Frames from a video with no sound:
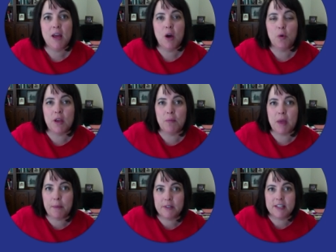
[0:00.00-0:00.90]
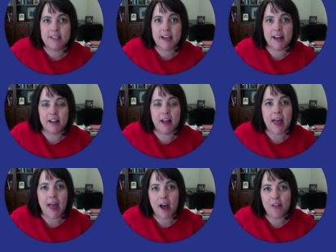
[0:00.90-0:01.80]
we could be able to tell
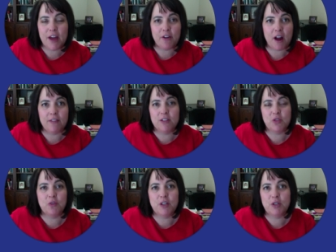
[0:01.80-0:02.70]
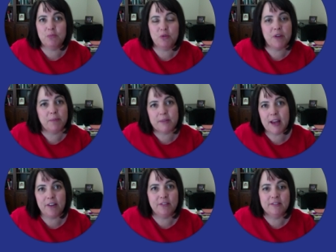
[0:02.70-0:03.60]
how that graph is going to move up,
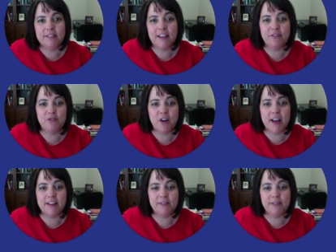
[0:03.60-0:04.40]
down, left, right.